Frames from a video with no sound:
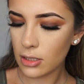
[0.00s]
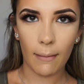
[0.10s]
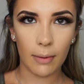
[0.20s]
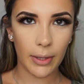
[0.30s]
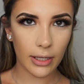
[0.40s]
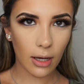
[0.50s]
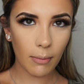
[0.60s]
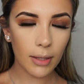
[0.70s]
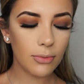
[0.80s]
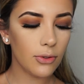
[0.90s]
I'm gonna pick up
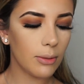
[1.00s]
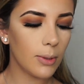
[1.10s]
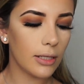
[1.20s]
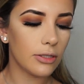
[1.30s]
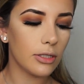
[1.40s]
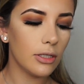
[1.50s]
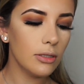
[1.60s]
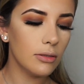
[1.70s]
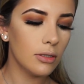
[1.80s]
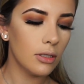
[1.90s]
my beauty
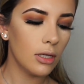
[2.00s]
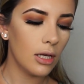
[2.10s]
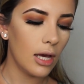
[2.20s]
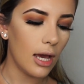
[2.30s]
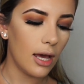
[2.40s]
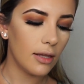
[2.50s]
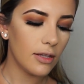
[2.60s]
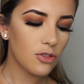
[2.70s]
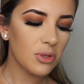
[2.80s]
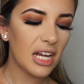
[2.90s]
blender, and
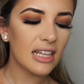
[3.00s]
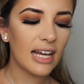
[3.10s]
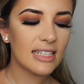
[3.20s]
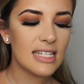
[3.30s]
this one I like